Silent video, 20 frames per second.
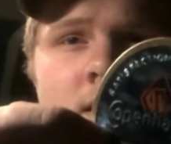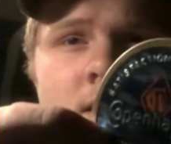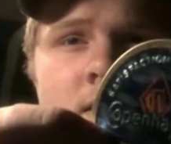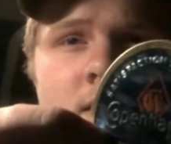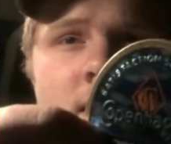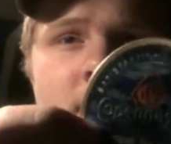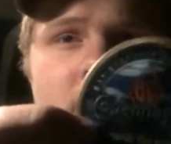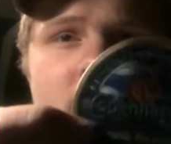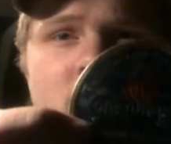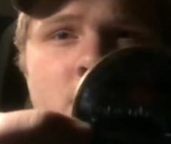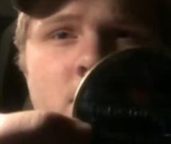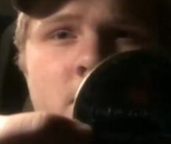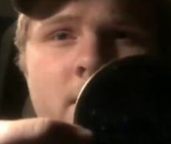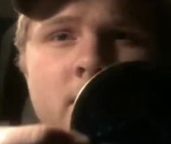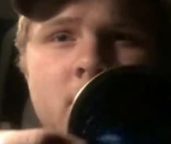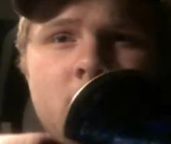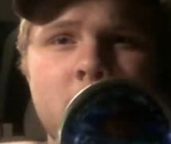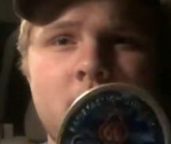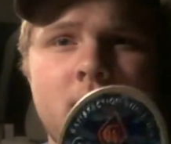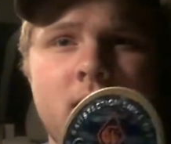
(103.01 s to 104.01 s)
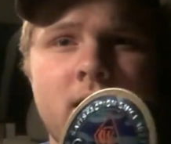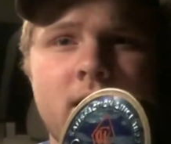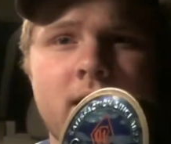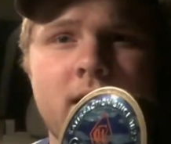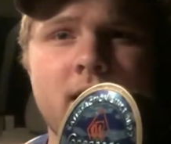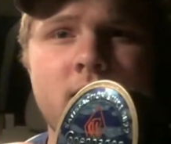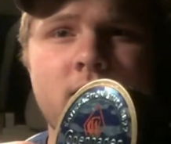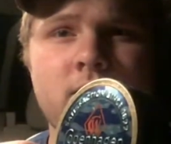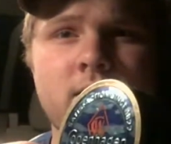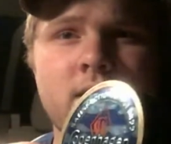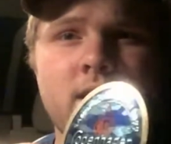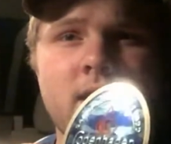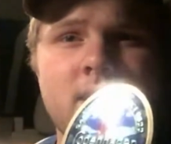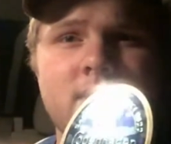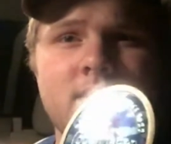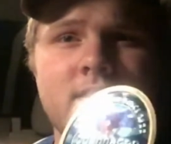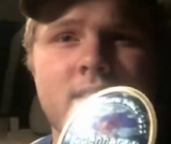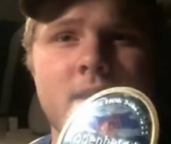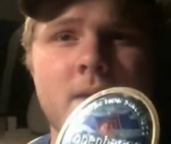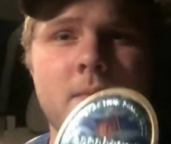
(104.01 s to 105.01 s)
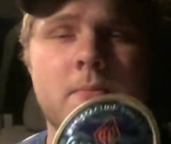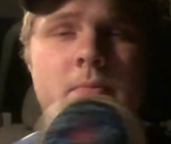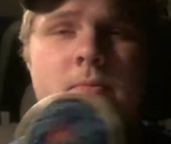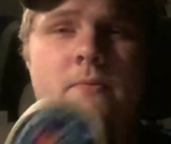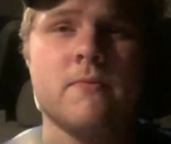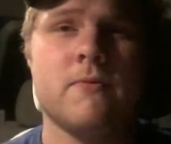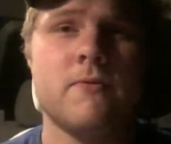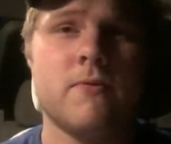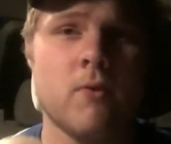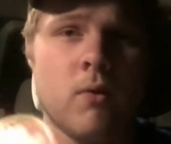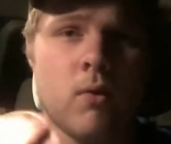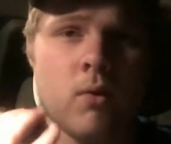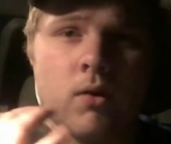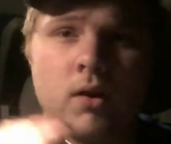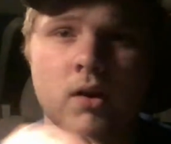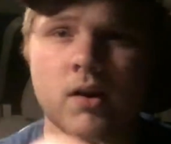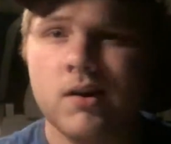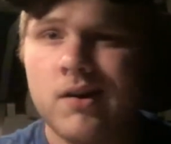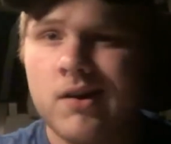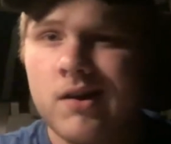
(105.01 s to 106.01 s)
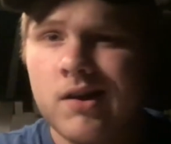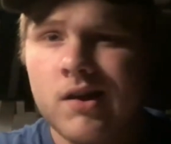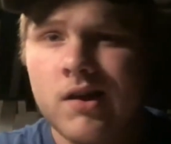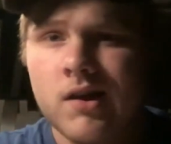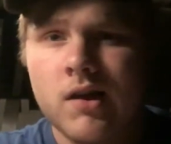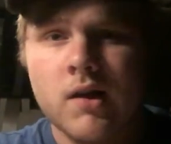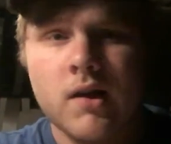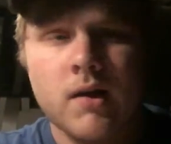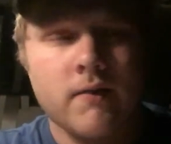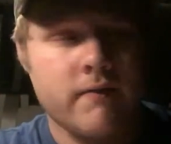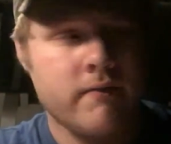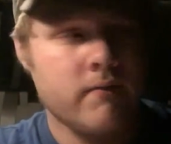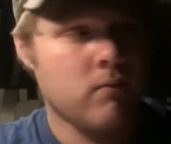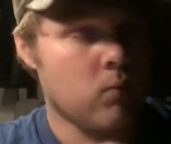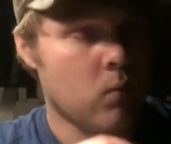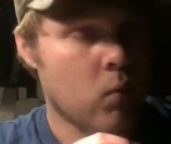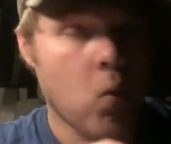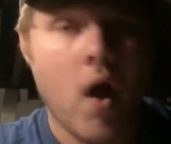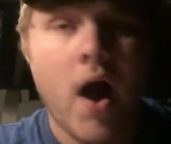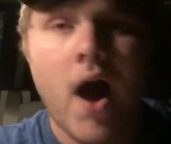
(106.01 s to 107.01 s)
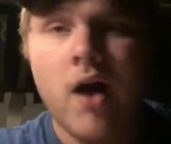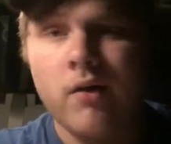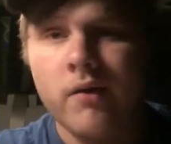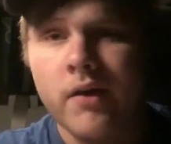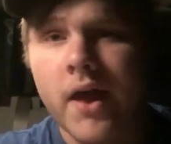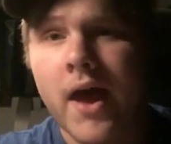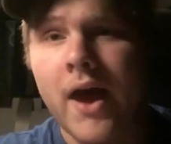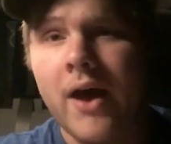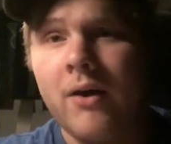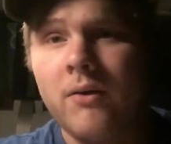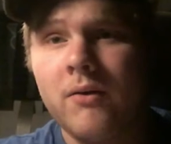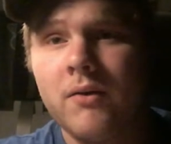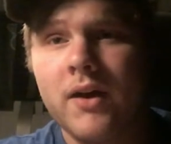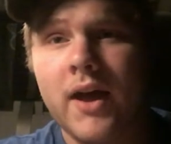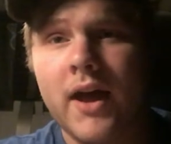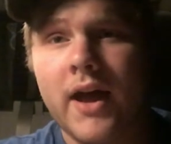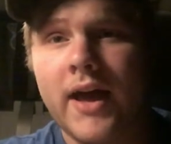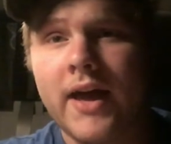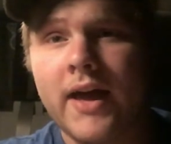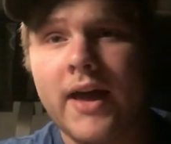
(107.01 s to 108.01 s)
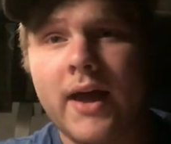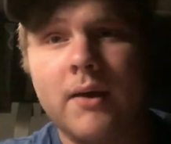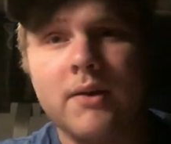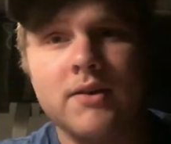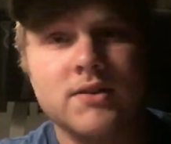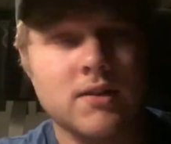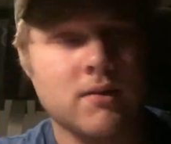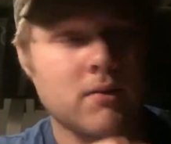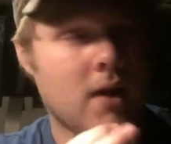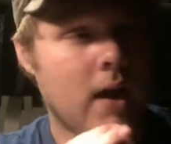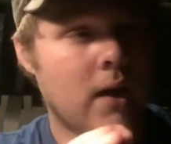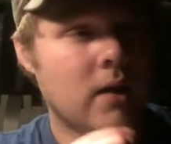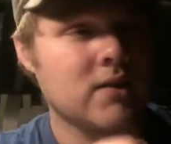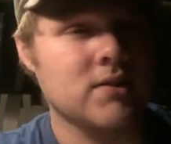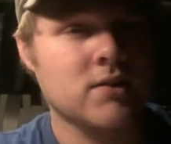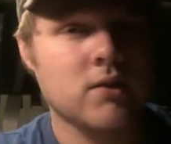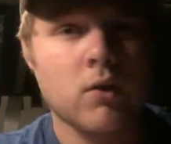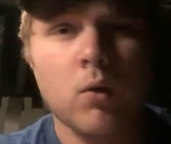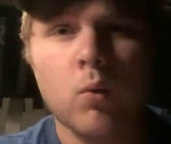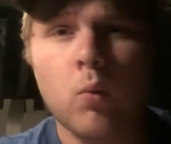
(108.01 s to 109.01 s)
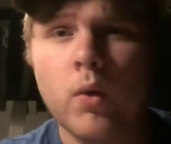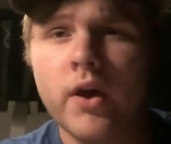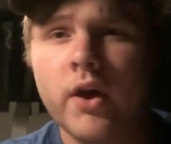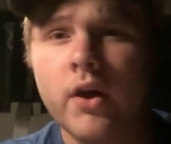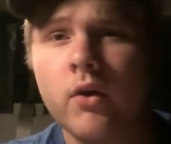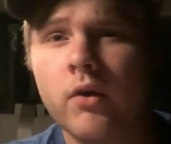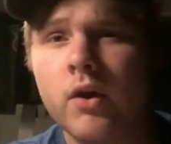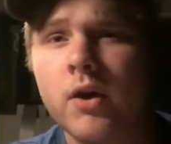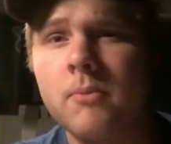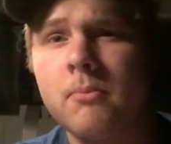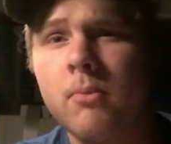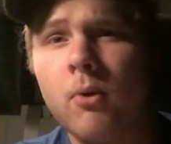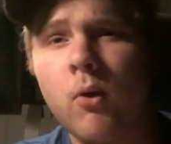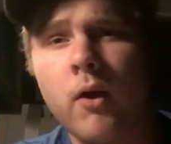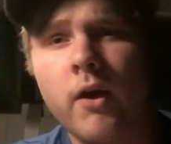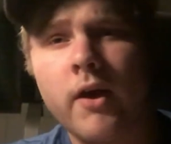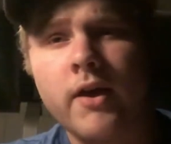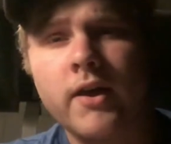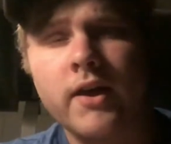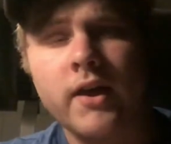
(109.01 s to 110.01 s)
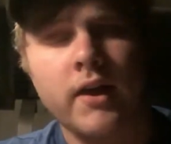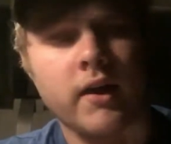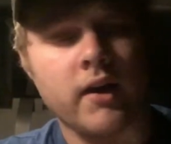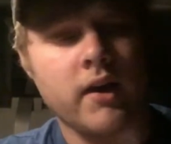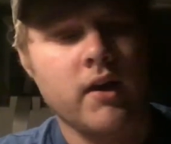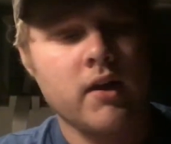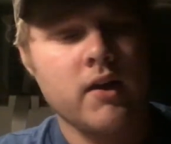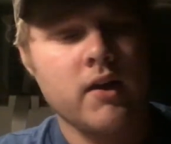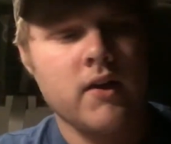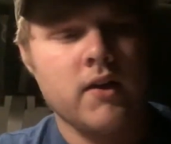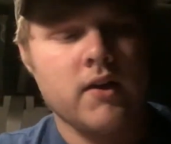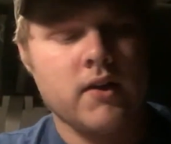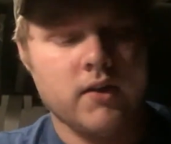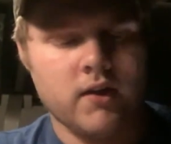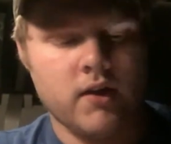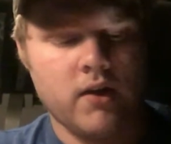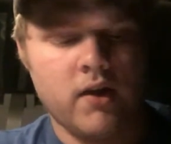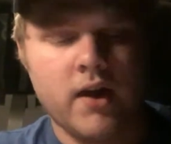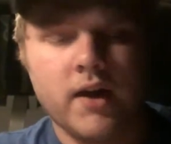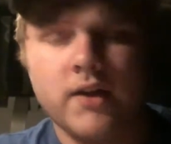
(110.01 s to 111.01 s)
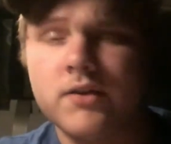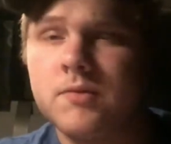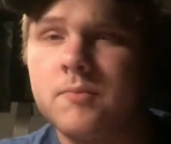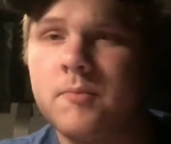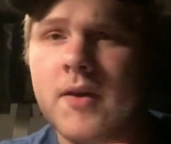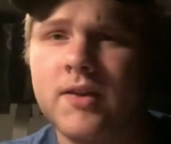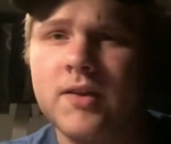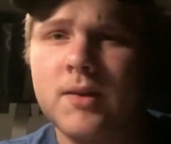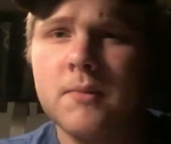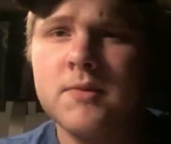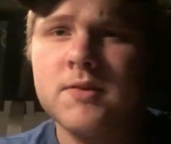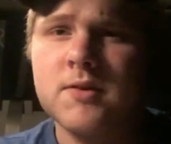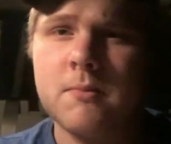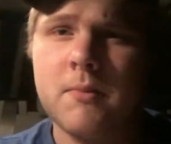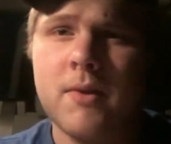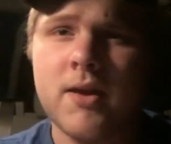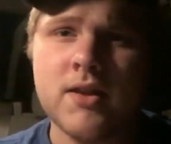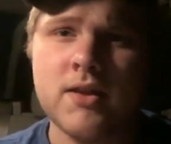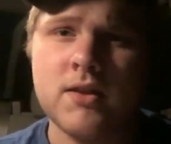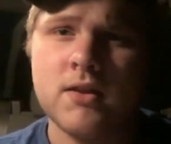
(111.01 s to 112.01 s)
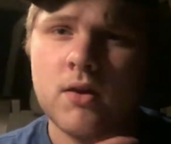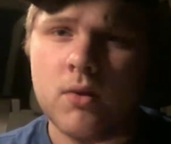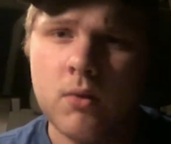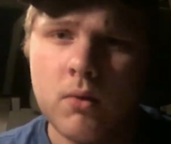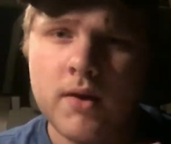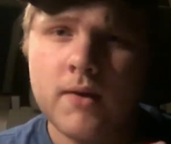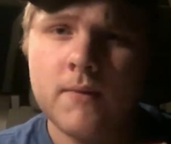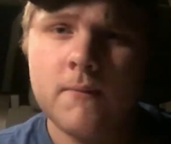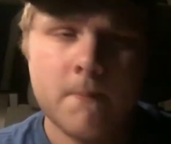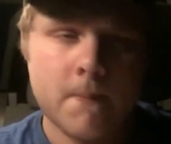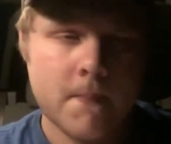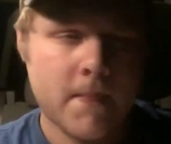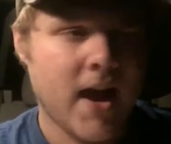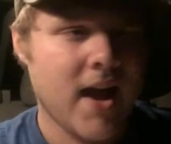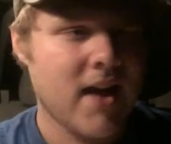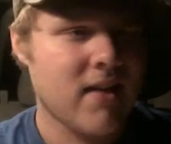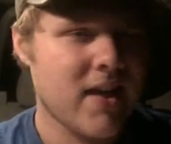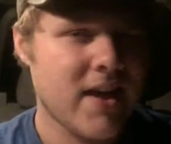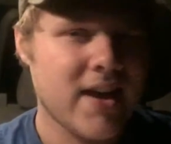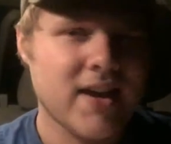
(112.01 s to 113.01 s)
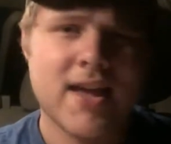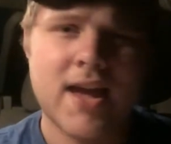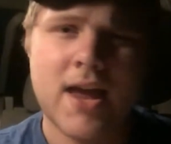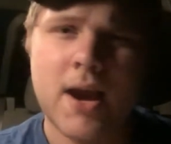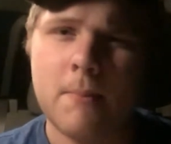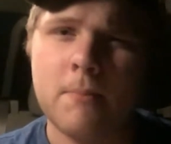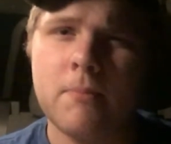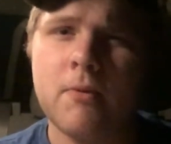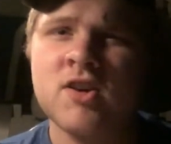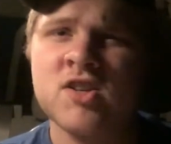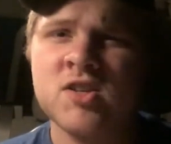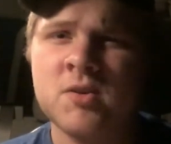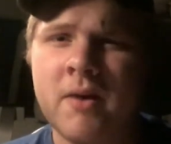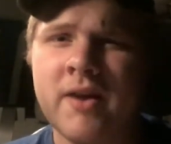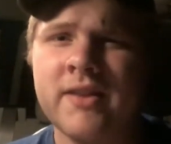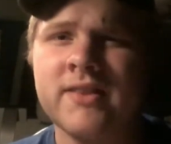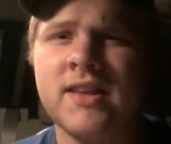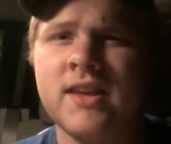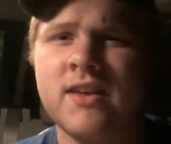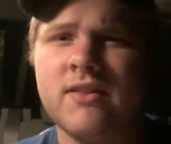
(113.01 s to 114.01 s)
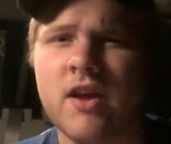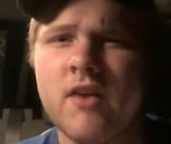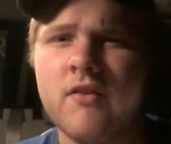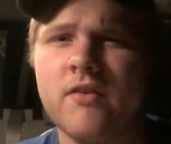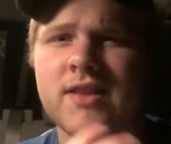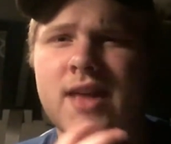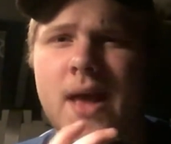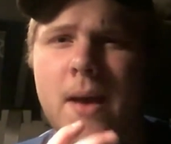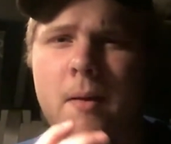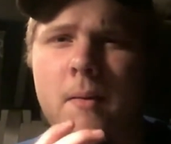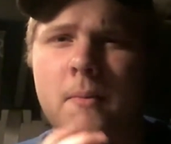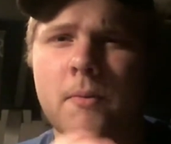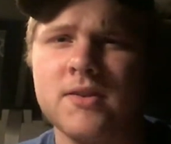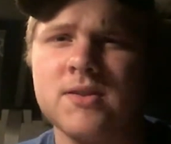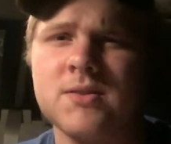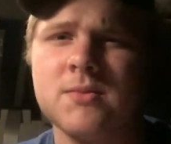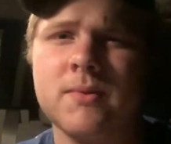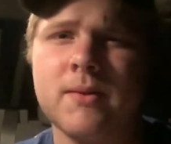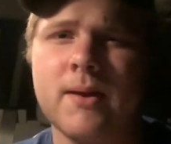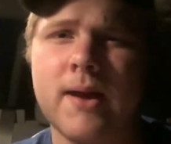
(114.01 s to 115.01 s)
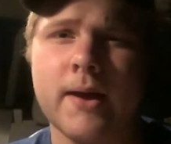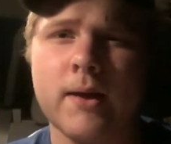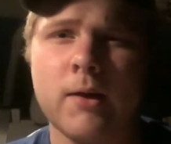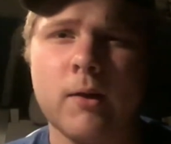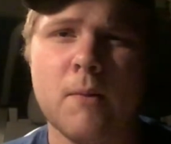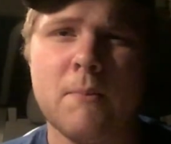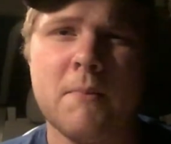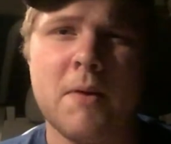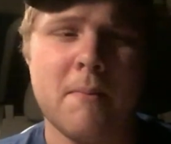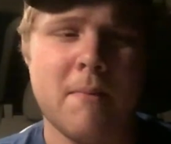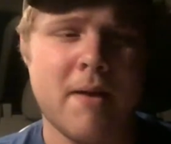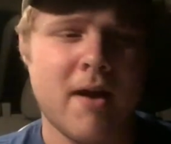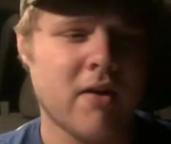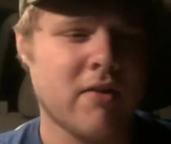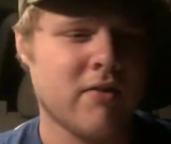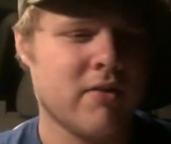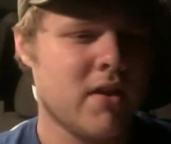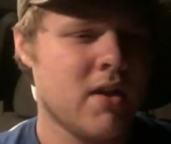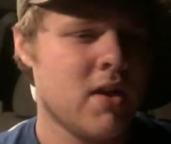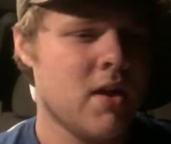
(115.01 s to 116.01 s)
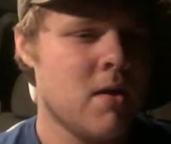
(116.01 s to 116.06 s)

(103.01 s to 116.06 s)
That has been my everyday dip for a while now. I was an old wintergreen boy, and I just picked up some mint, and you know what? I like kind of brushing my teeth every time I put some tobacco in my mouth.